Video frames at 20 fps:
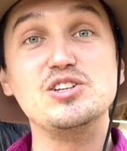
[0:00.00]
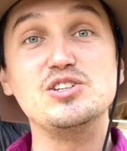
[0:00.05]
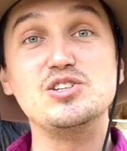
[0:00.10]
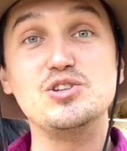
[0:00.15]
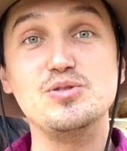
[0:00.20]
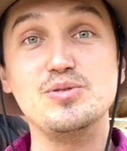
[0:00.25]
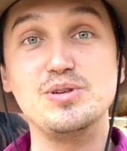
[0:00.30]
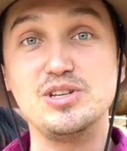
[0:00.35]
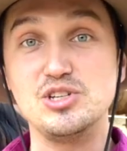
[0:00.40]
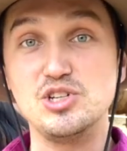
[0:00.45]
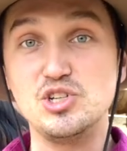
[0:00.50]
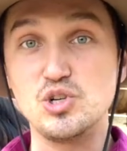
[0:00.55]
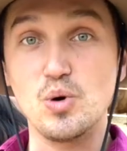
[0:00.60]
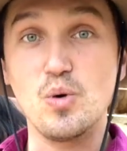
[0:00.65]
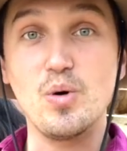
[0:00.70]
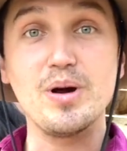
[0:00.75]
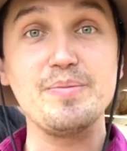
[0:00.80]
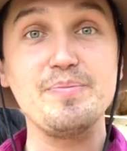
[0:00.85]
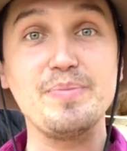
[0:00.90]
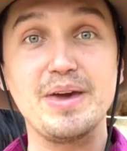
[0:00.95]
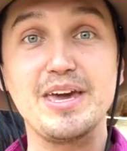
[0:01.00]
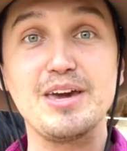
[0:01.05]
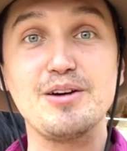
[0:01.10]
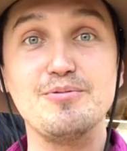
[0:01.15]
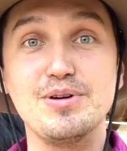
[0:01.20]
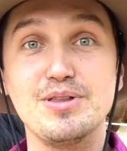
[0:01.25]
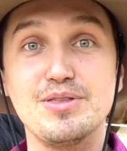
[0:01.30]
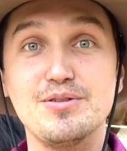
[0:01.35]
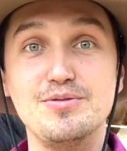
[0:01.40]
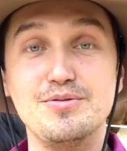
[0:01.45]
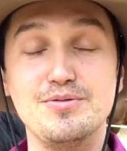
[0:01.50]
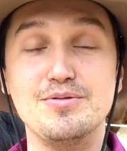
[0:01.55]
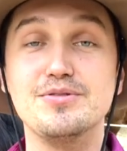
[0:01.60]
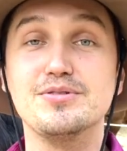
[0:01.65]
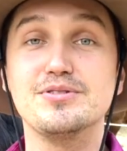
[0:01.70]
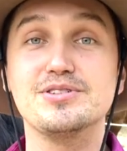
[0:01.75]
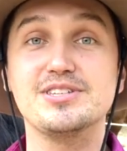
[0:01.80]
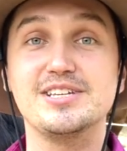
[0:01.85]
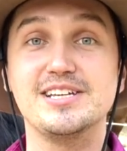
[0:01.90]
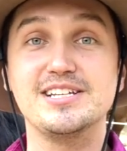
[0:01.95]
to enjoy being with a
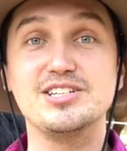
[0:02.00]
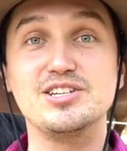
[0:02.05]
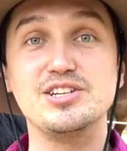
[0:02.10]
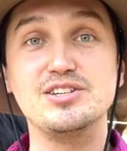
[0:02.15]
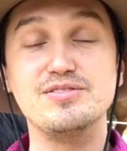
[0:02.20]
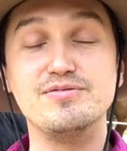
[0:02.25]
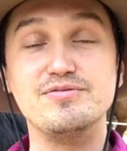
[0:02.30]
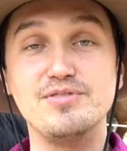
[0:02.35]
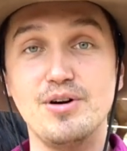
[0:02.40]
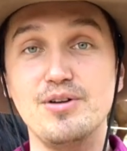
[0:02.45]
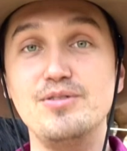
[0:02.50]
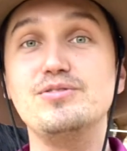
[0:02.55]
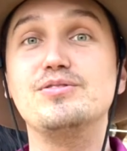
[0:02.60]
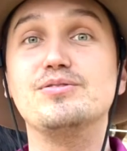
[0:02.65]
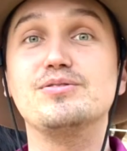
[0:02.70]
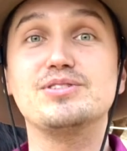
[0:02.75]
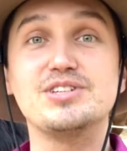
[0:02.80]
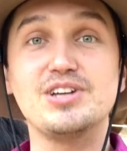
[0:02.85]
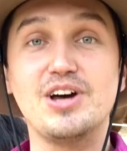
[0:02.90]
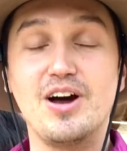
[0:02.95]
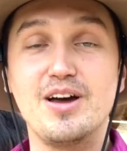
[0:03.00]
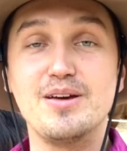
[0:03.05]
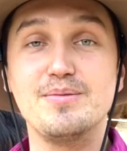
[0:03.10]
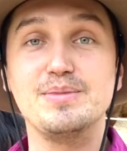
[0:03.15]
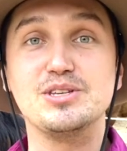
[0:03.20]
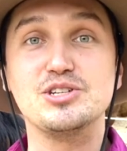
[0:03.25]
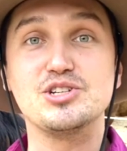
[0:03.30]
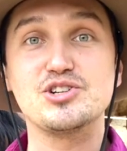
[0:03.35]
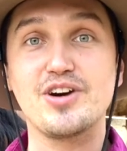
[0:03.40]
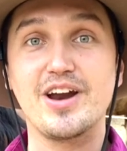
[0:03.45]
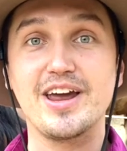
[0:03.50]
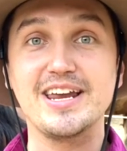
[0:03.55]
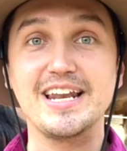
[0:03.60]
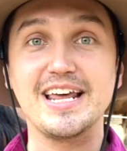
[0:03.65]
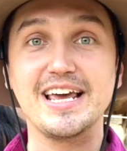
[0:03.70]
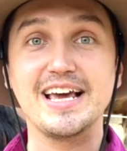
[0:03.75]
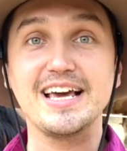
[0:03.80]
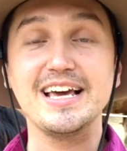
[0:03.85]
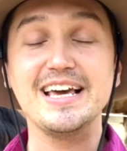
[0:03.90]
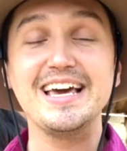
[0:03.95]
horse and to devote your time in
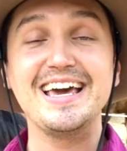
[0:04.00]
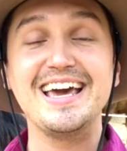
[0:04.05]
training